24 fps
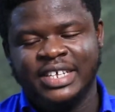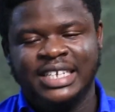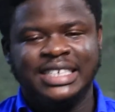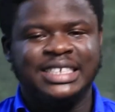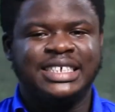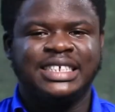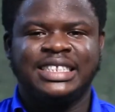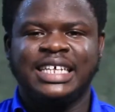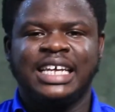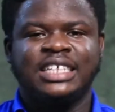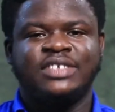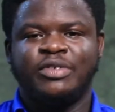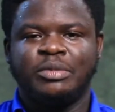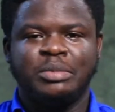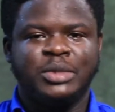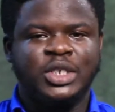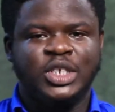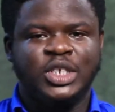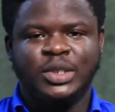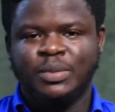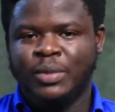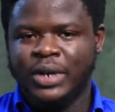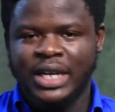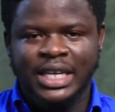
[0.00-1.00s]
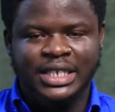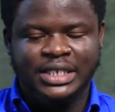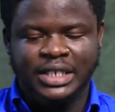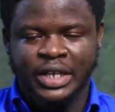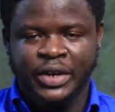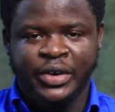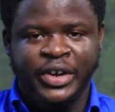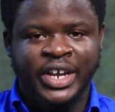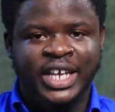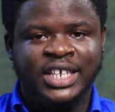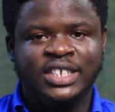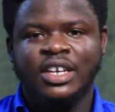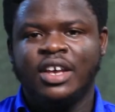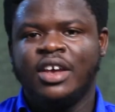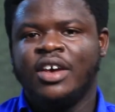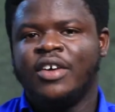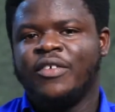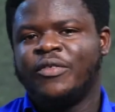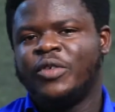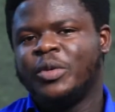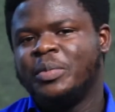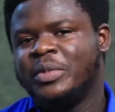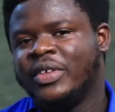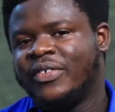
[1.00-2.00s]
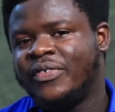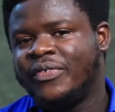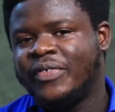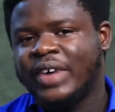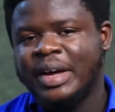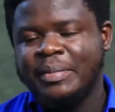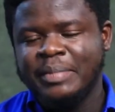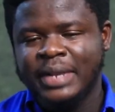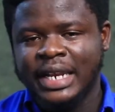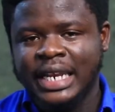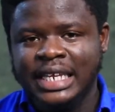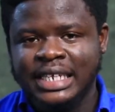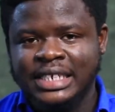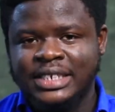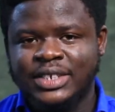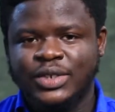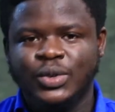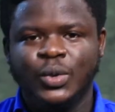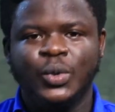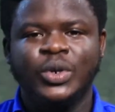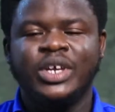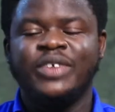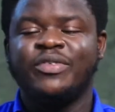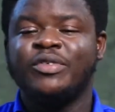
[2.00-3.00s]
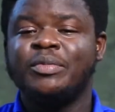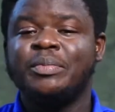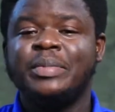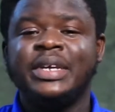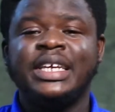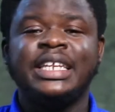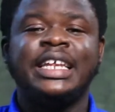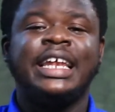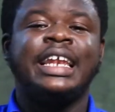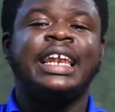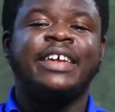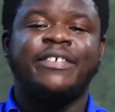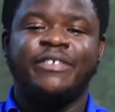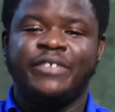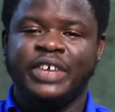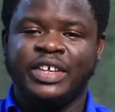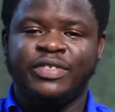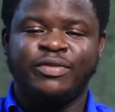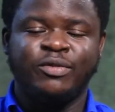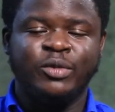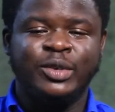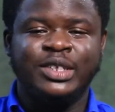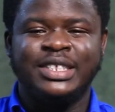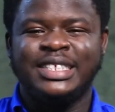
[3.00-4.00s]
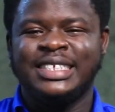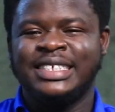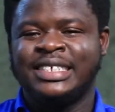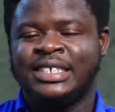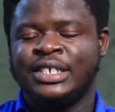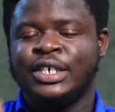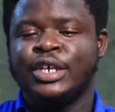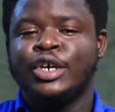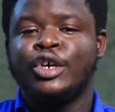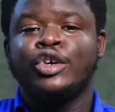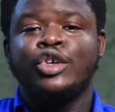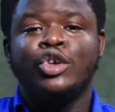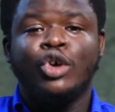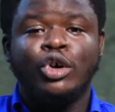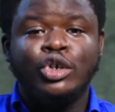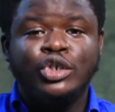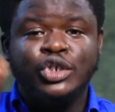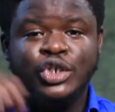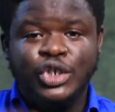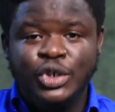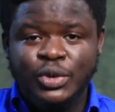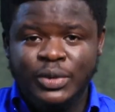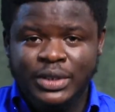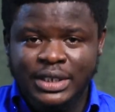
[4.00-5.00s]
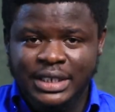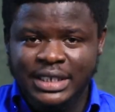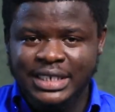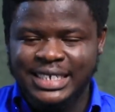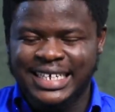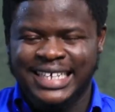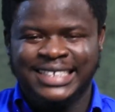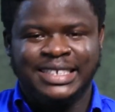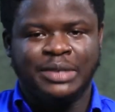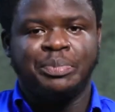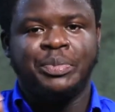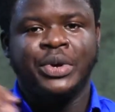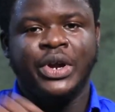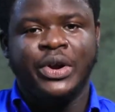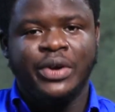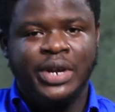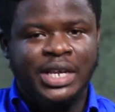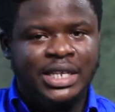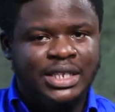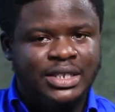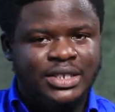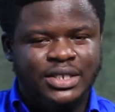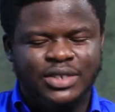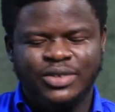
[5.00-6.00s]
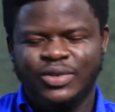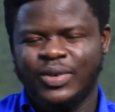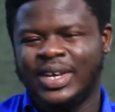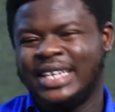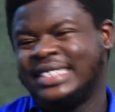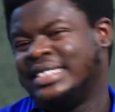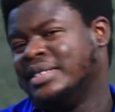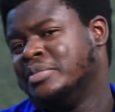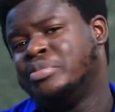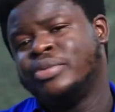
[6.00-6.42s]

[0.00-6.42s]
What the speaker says: And it starts from the smallest areas, from the families. So even being a lay faithful, it is your duty as a parent, you know, as a